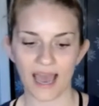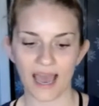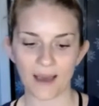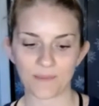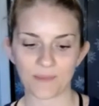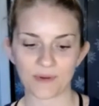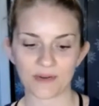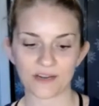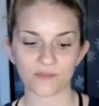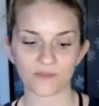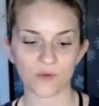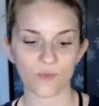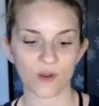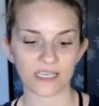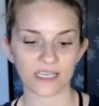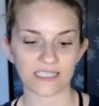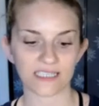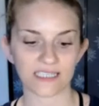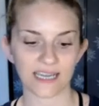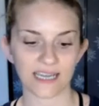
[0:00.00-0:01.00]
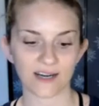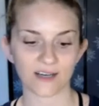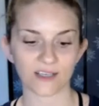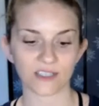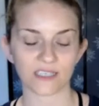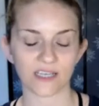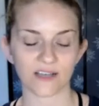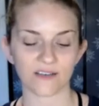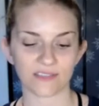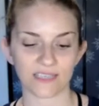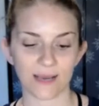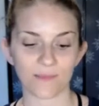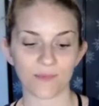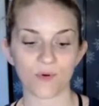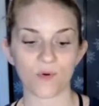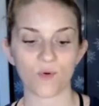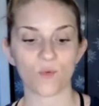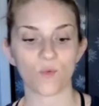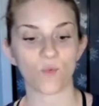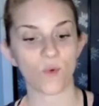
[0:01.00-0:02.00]
Uh, but if we want to set ourselves
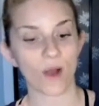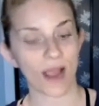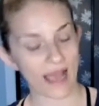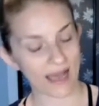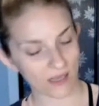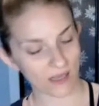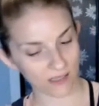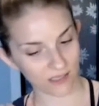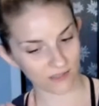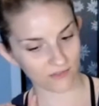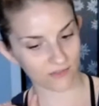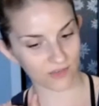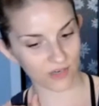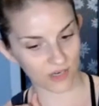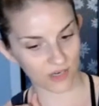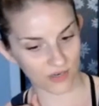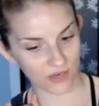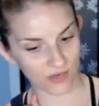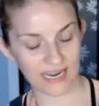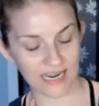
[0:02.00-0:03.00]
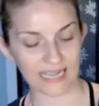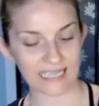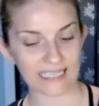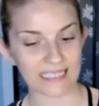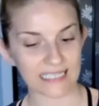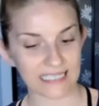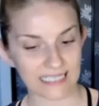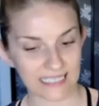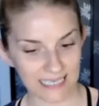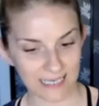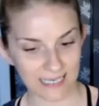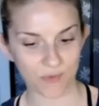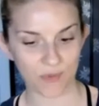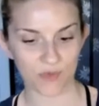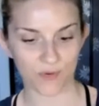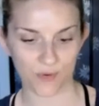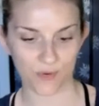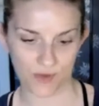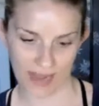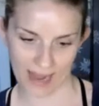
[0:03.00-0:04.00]
up well for a good night's sleep
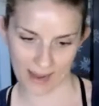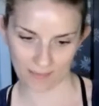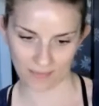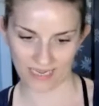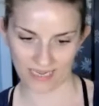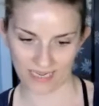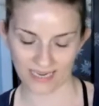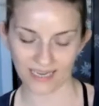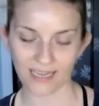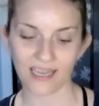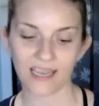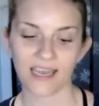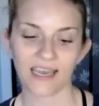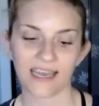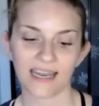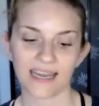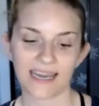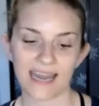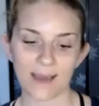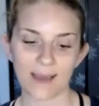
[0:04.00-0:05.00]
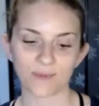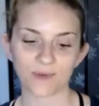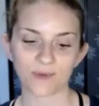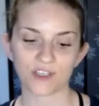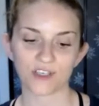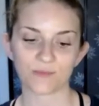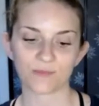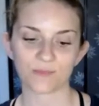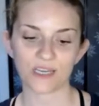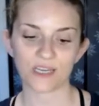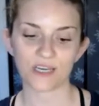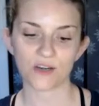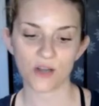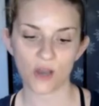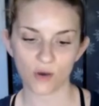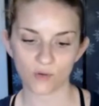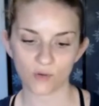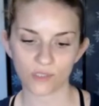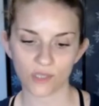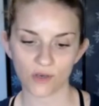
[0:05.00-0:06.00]
through napping, naps should be
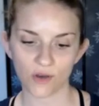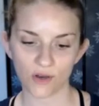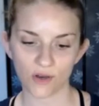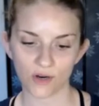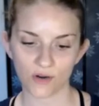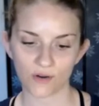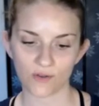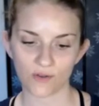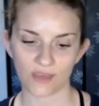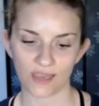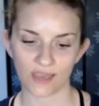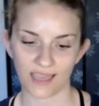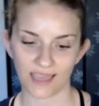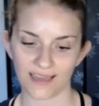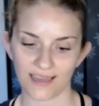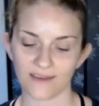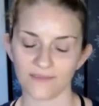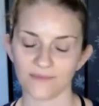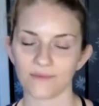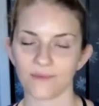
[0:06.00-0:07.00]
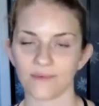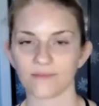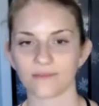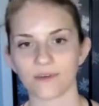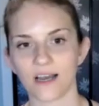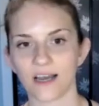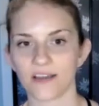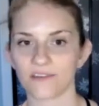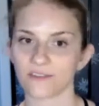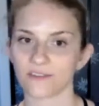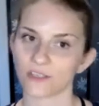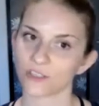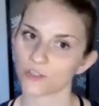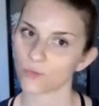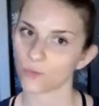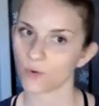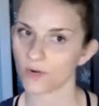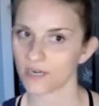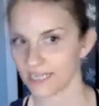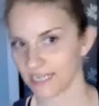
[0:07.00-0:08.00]
no longer than, I've heard
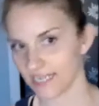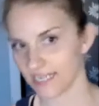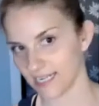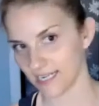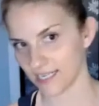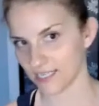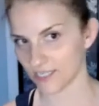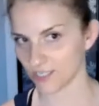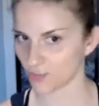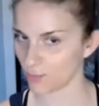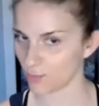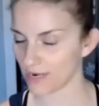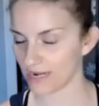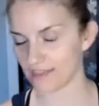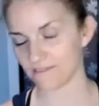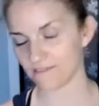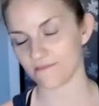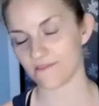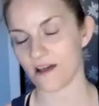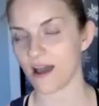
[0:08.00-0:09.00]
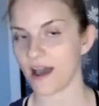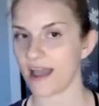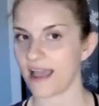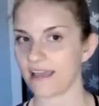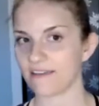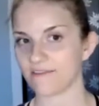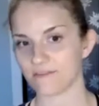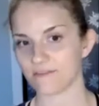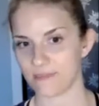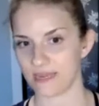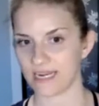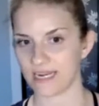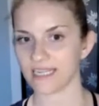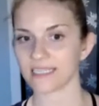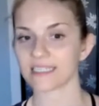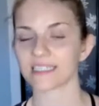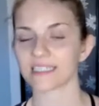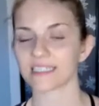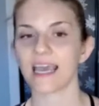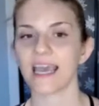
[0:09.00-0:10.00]
20 to 25
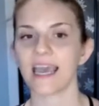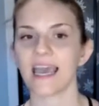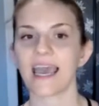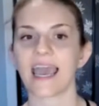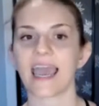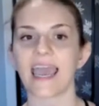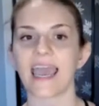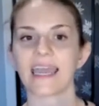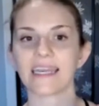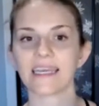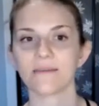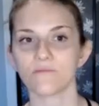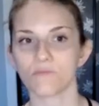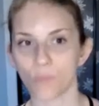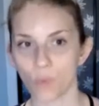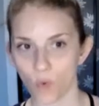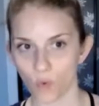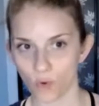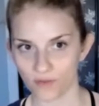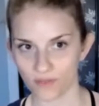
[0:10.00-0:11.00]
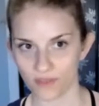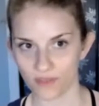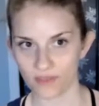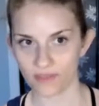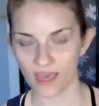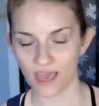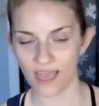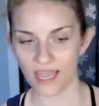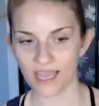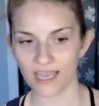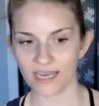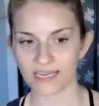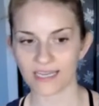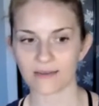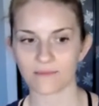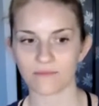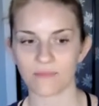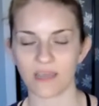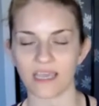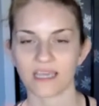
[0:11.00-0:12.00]
minutes. Any more than that
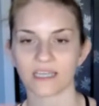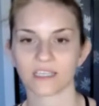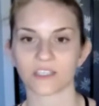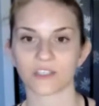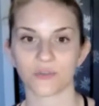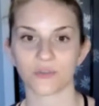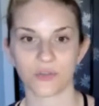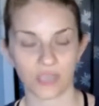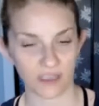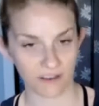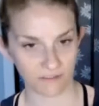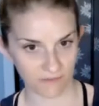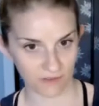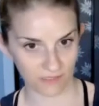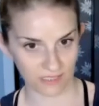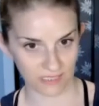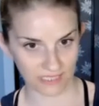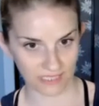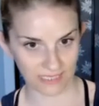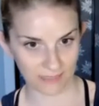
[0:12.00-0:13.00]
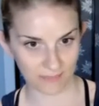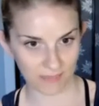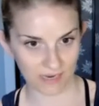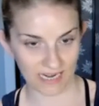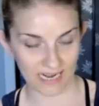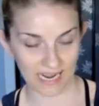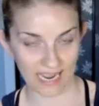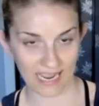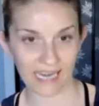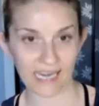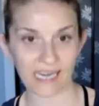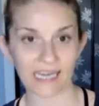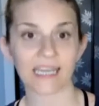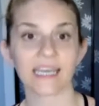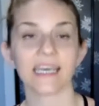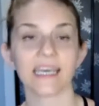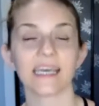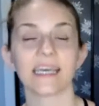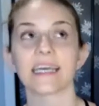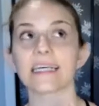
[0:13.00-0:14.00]
can make it so you can't fall asleep at night
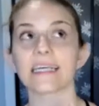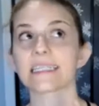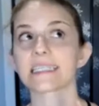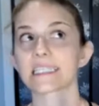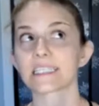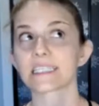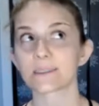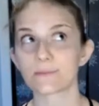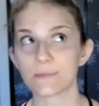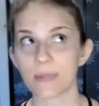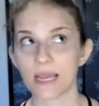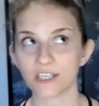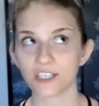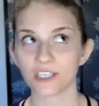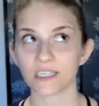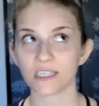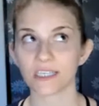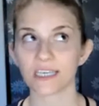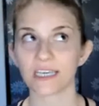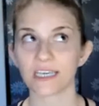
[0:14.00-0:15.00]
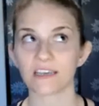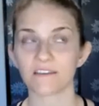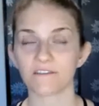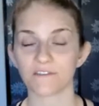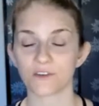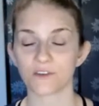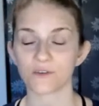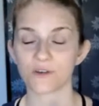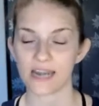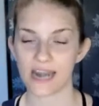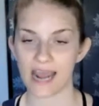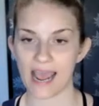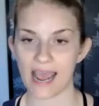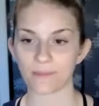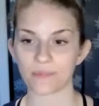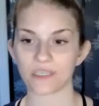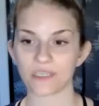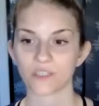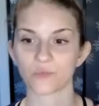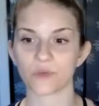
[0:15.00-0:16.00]
especially if your
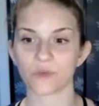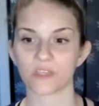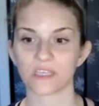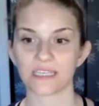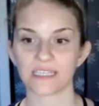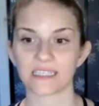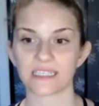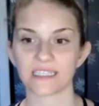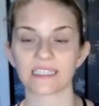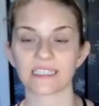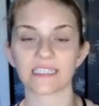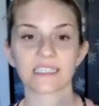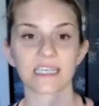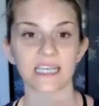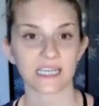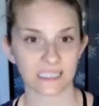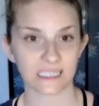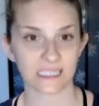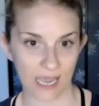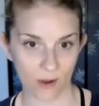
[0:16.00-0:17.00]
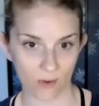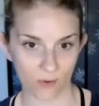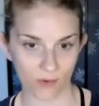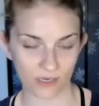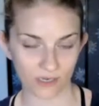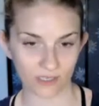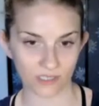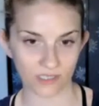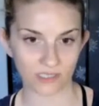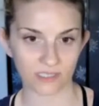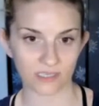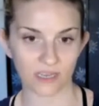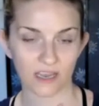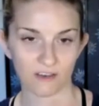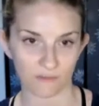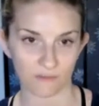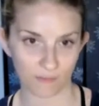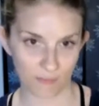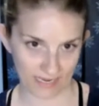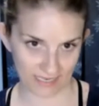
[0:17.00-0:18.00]
nap is within six hours
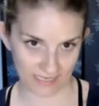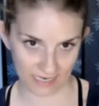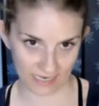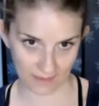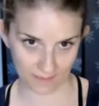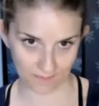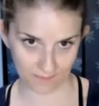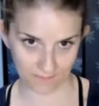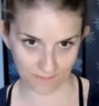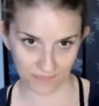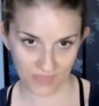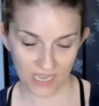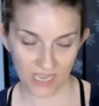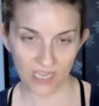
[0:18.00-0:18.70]
of bedtime.